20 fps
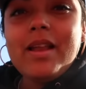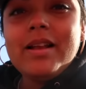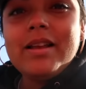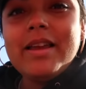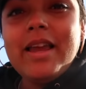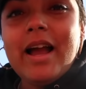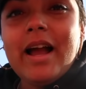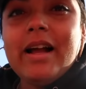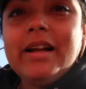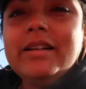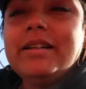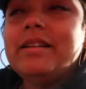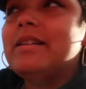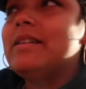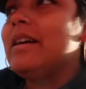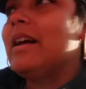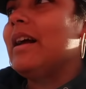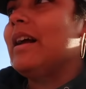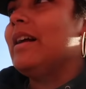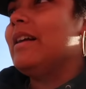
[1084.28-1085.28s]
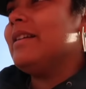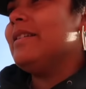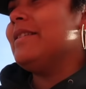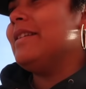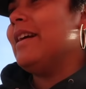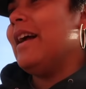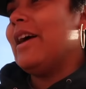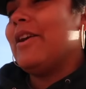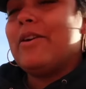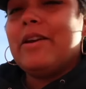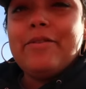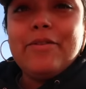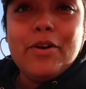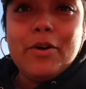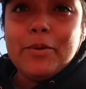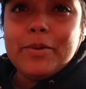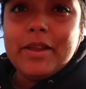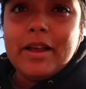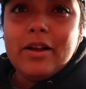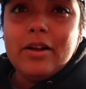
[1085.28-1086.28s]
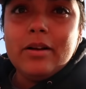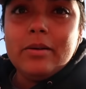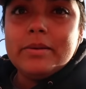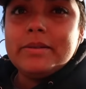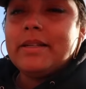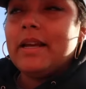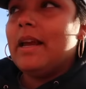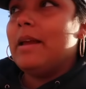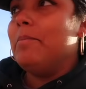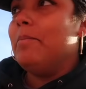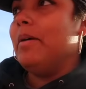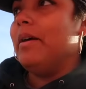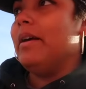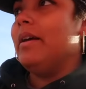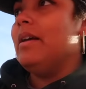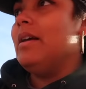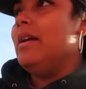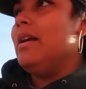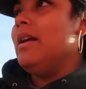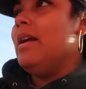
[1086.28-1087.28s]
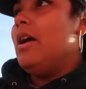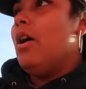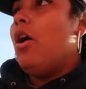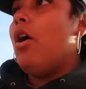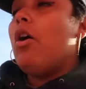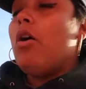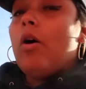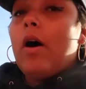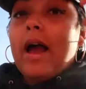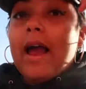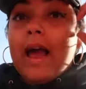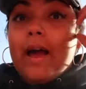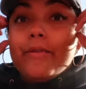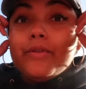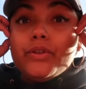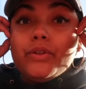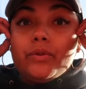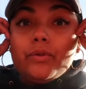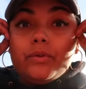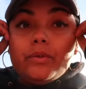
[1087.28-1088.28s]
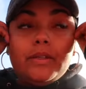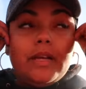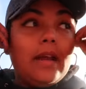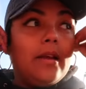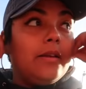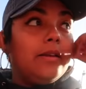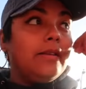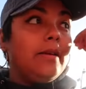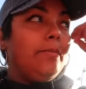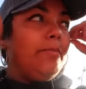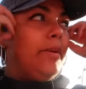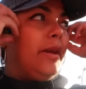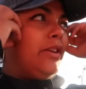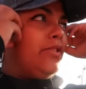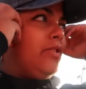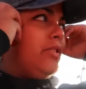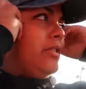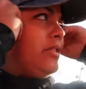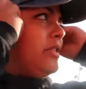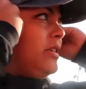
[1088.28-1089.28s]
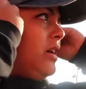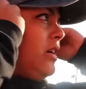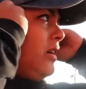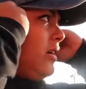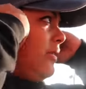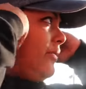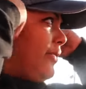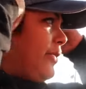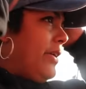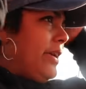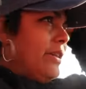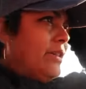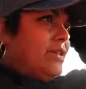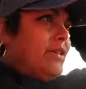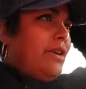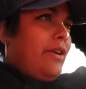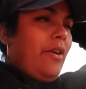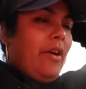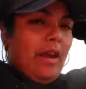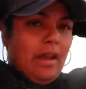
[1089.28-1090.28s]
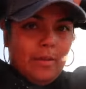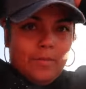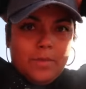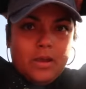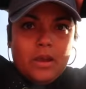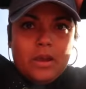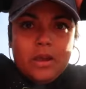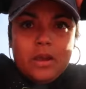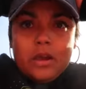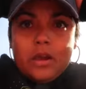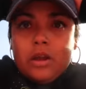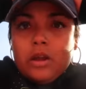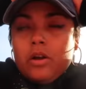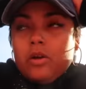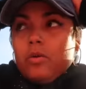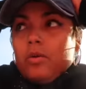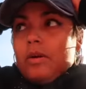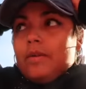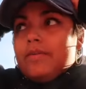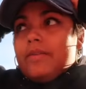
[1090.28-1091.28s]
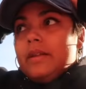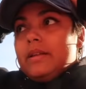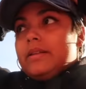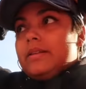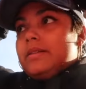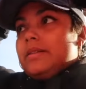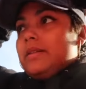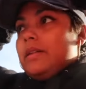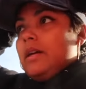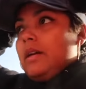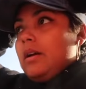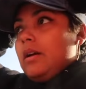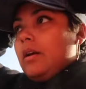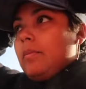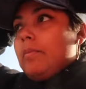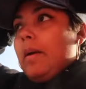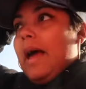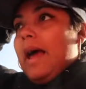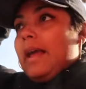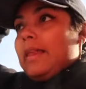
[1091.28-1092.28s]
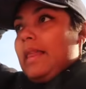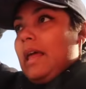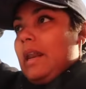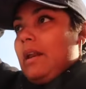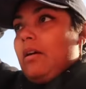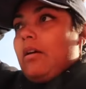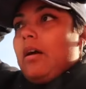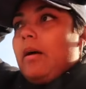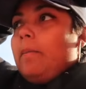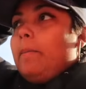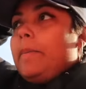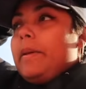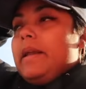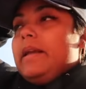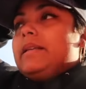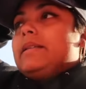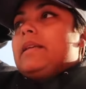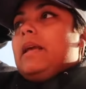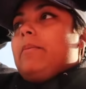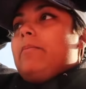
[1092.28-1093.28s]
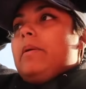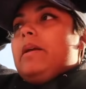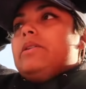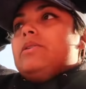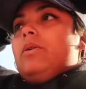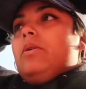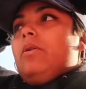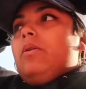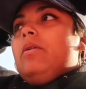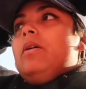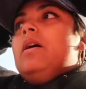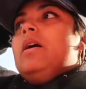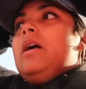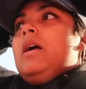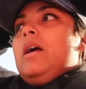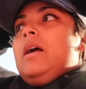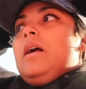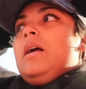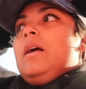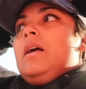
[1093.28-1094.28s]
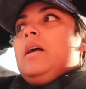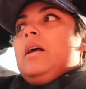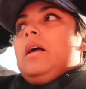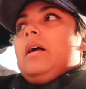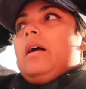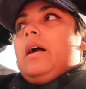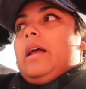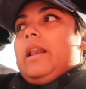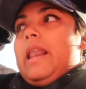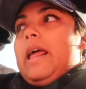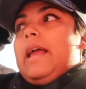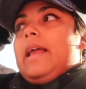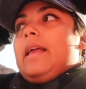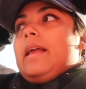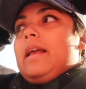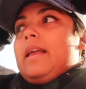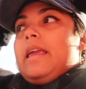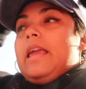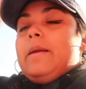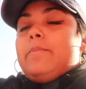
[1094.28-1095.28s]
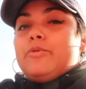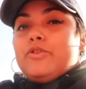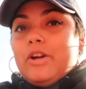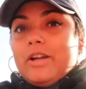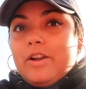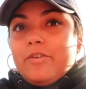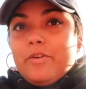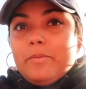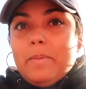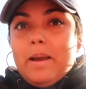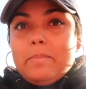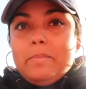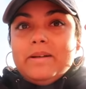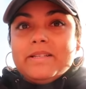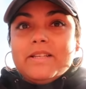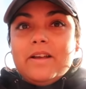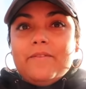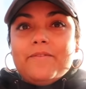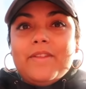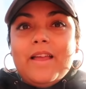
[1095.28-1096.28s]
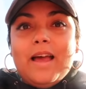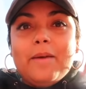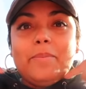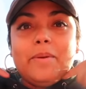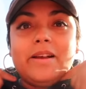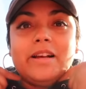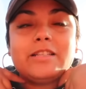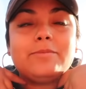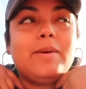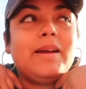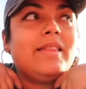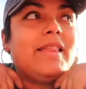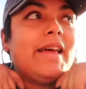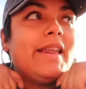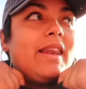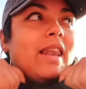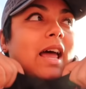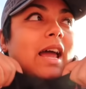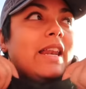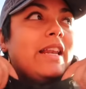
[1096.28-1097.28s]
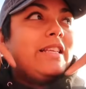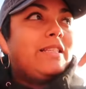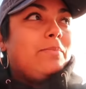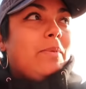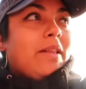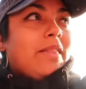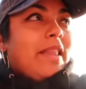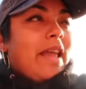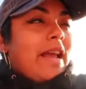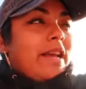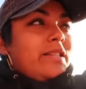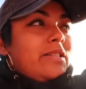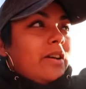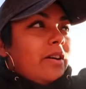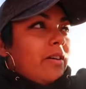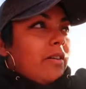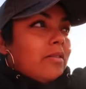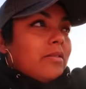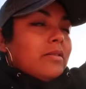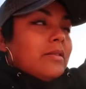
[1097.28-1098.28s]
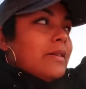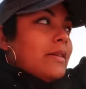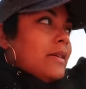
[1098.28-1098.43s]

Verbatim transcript: yeah, I don't even know what the hell I was saying. But oh, I have to take some pictures for Instagram with this bag that a company sent me. So I like keep trying to remind myself that, because my deadline is Monday. So